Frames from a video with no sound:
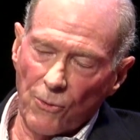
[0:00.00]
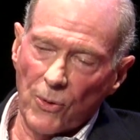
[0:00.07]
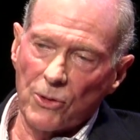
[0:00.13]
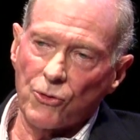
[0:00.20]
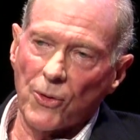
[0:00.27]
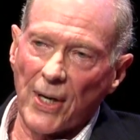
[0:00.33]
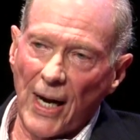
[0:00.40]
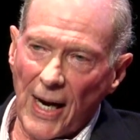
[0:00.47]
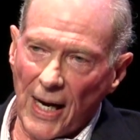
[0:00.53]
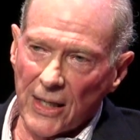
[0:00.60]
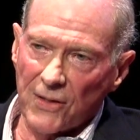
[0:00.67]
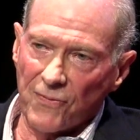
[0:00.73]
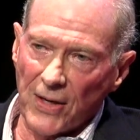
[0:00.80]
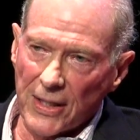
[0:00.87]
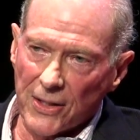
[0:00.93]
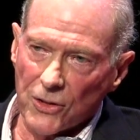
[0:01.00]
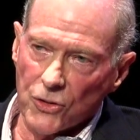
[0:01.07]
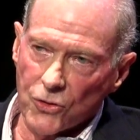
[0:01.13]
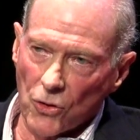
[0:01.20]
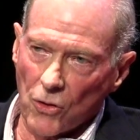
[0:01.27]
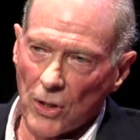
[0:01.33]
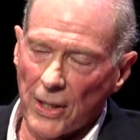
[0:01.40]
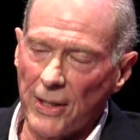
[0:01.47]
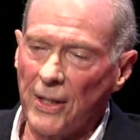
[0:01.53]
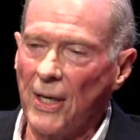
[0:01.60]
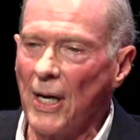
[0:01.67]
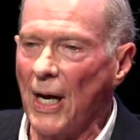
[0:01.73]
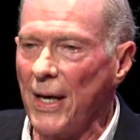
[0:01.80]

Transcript: which would activate the sorlin,